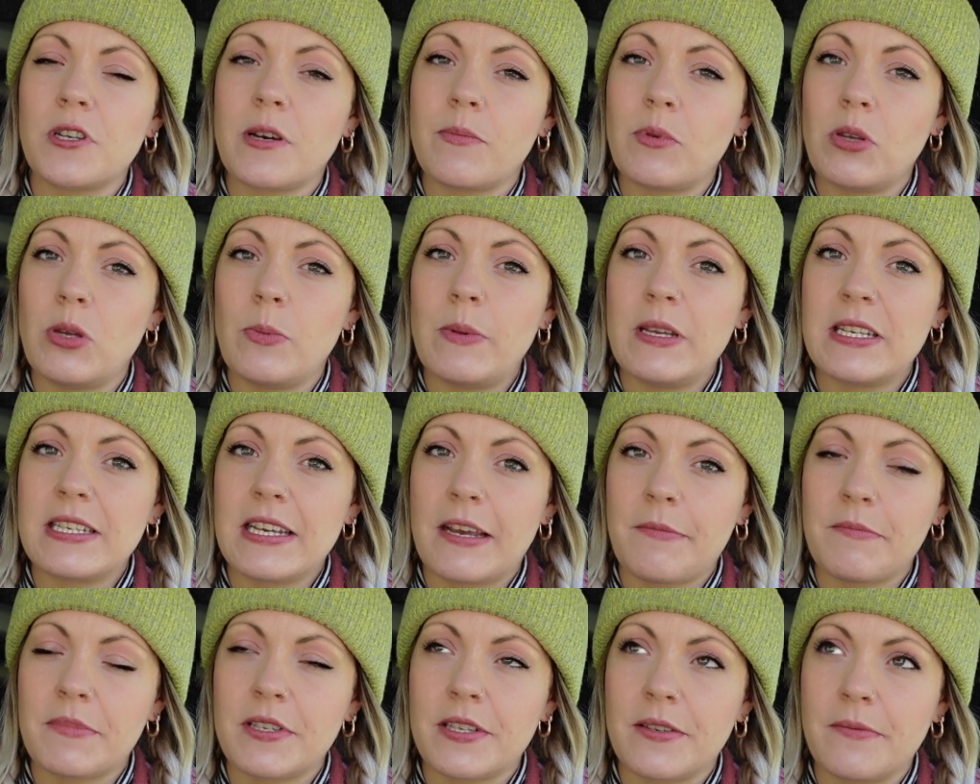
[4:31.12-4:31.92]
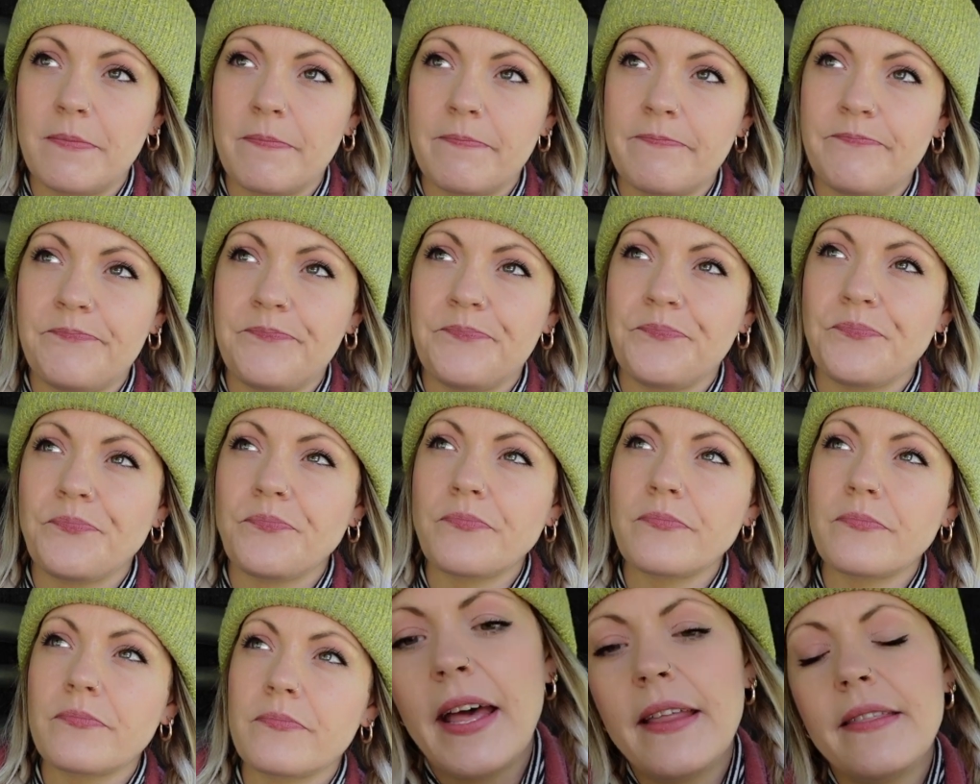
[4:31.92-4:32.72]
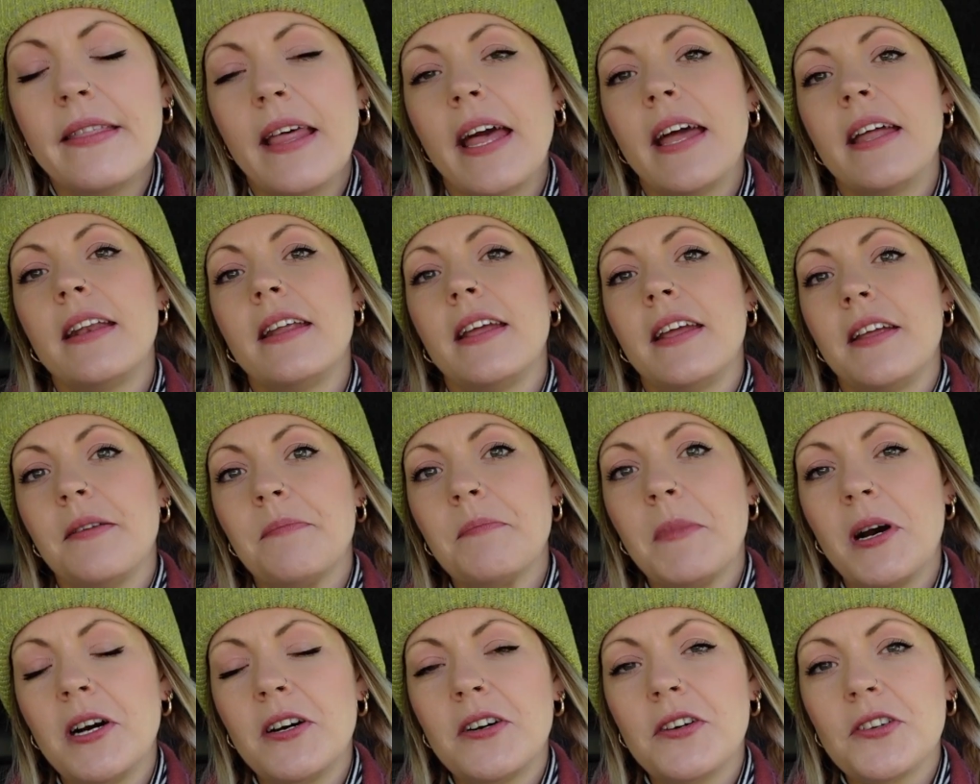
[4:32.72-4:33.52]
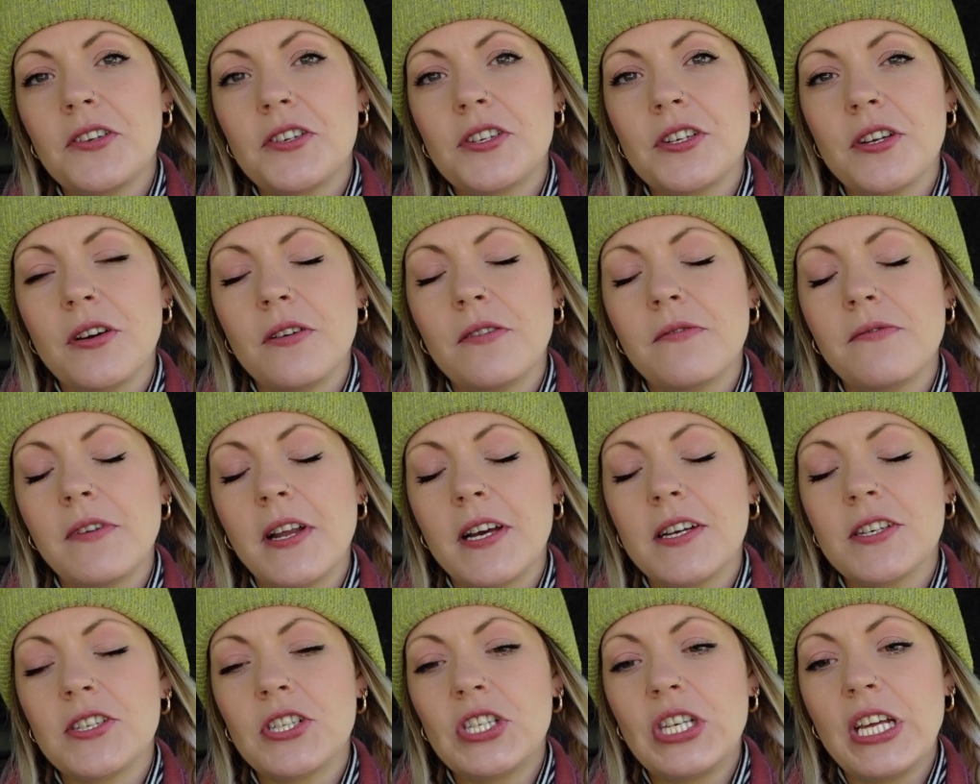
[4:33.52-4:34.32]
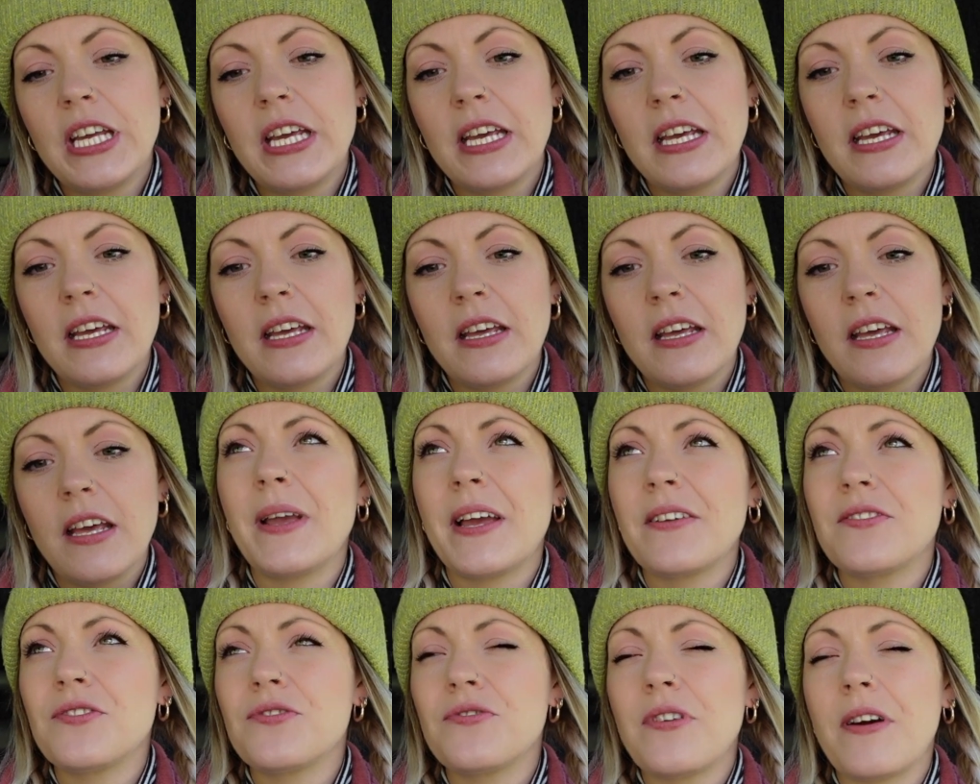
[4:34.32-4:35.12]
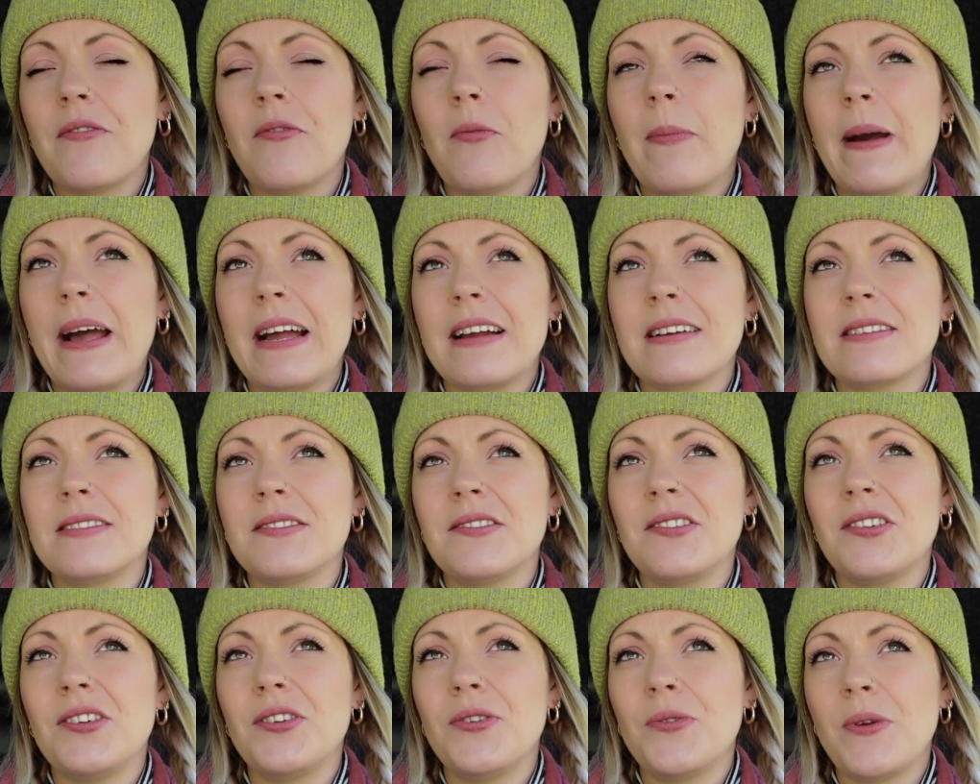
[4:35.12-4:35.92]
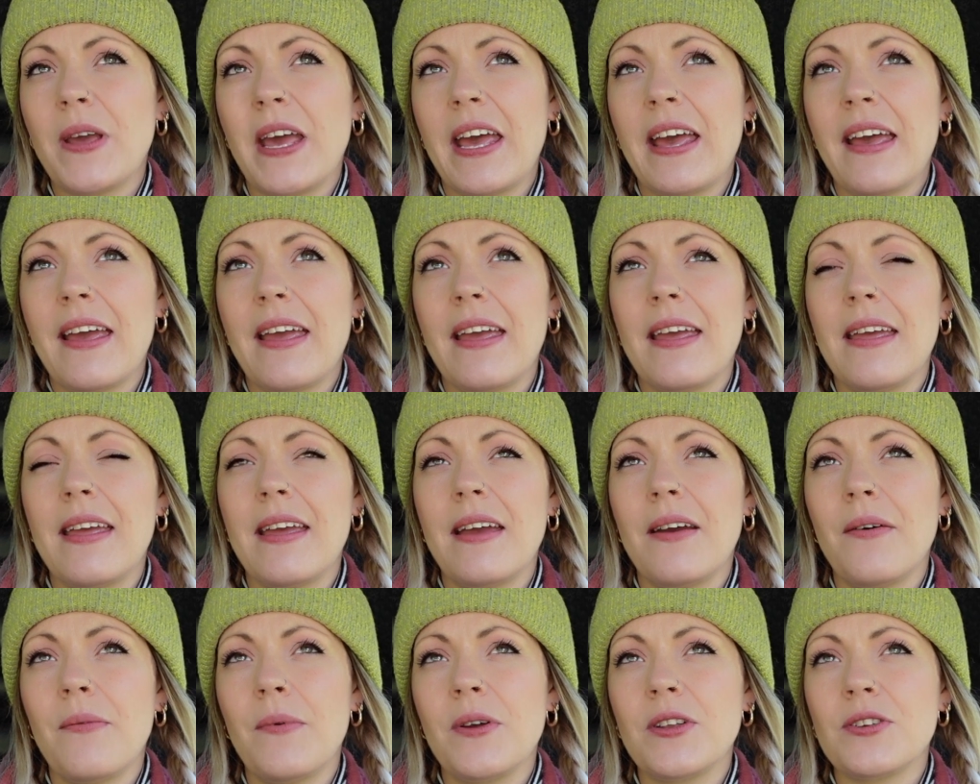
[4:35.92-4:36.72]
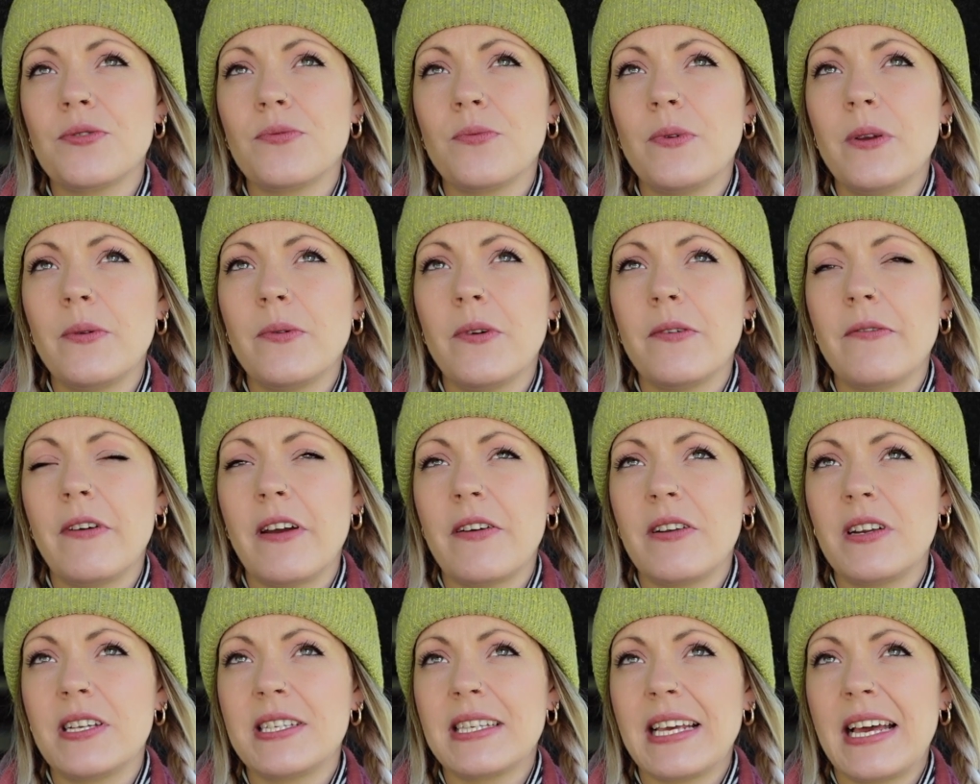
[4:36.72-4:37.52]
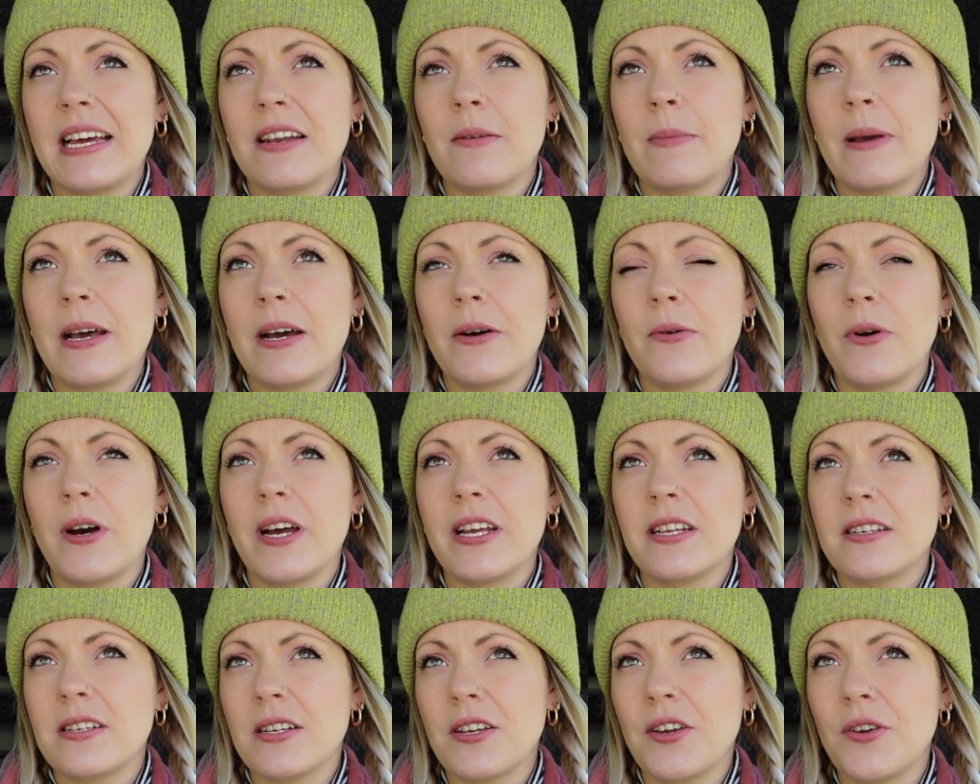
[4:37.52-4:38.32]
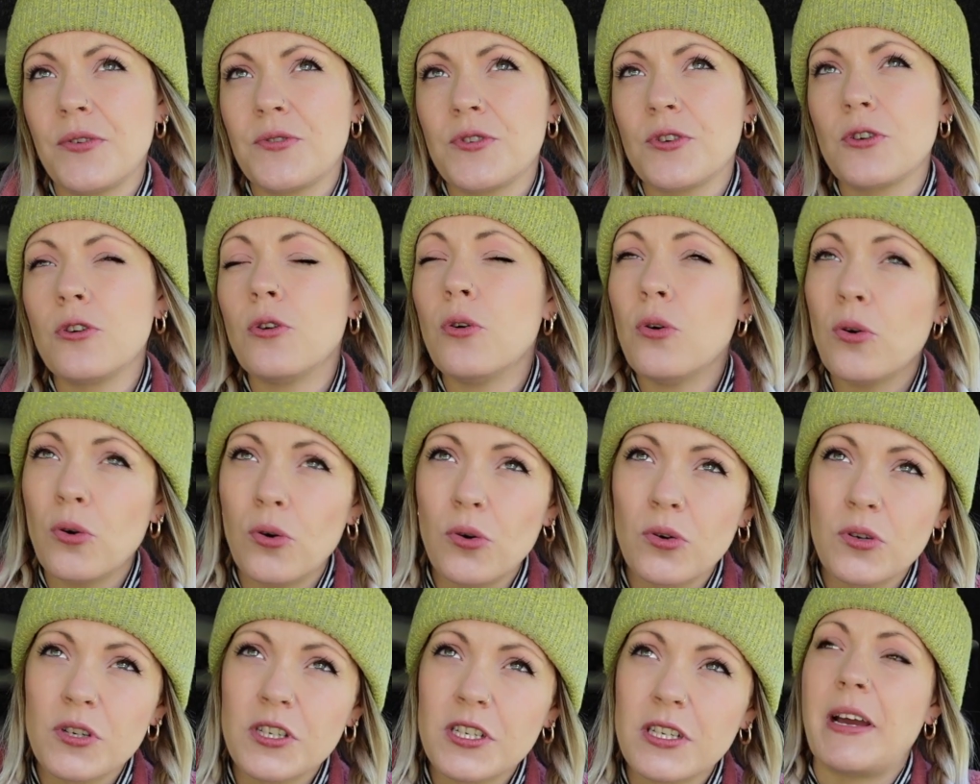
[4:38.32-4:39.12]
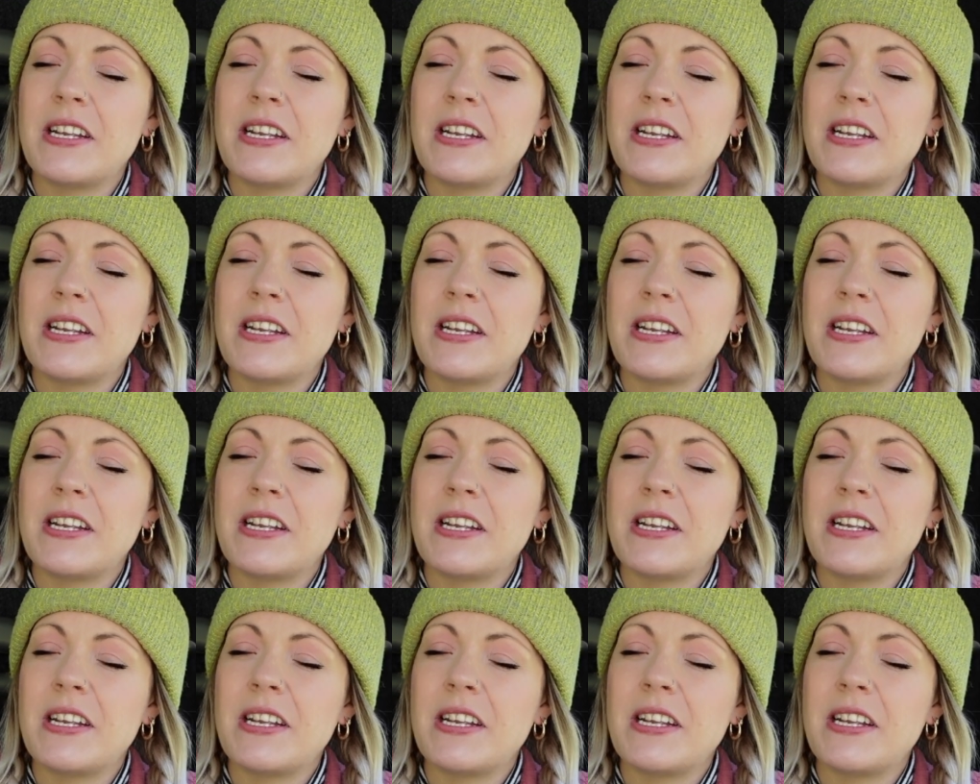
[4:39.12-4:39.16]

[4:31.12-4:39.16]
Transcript: WB Sampson. And then in March of last year, we had to travel back to the UK, which we were very sad about. I had to go to court.